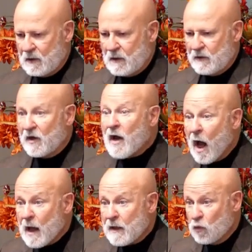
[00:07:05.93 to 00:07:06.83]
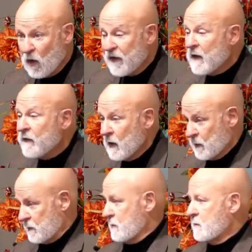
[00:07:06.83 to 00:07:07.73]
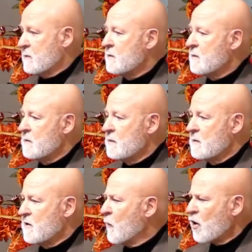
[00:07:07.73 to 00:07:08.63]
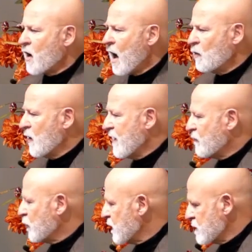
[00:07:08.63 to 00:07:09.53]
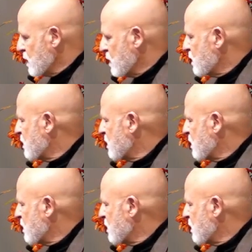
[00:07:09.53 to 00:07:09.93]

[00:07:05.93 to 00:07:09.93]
the God within them, the more God we have present.